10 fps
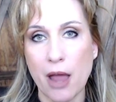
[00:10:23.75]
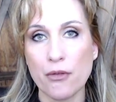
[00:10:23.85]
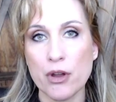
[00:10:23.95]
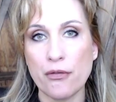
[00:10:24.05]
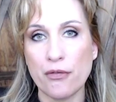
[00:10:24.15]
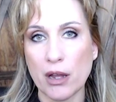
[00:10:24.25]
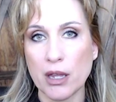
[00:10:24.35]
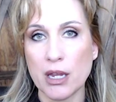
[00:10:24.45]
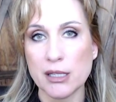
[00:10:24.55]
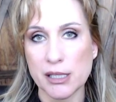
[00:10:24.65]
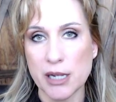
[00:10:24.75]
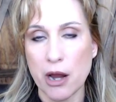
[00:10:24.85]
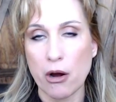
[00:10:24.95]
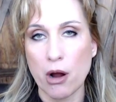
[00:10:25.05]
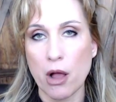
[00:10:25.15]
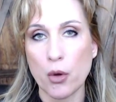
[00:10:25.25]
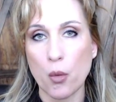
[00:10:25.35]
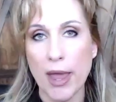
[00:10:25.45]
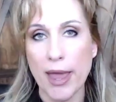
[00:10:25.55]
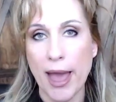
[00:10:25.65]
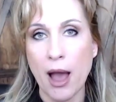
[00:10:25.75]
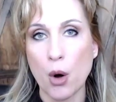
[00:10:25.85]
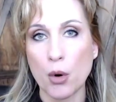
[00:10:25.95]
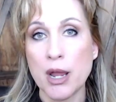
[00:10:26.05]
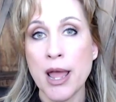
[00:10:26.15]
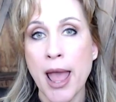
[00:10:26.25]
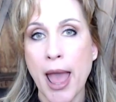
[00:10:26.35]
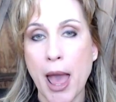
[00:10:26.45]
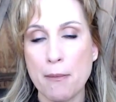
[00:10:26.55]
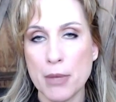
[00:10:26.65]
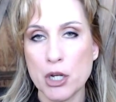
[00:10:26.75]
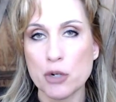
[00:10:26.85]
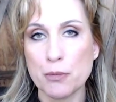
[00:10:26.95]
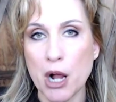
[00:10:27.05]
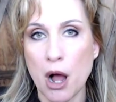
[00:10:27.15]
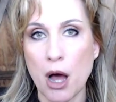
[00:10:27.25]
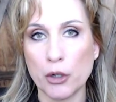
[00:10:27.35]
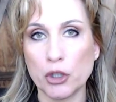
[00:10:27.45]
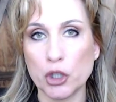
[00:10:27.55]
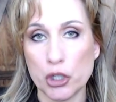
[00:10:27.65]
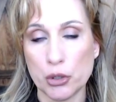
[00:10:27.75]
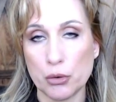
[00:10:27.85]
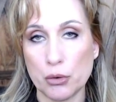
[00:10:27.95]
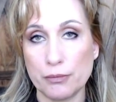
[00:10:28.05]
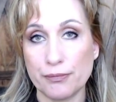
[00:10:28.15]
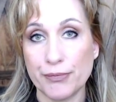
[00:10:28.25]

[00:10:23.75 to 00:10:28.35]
every fucking stair on the way out, and Mitch McConnell too.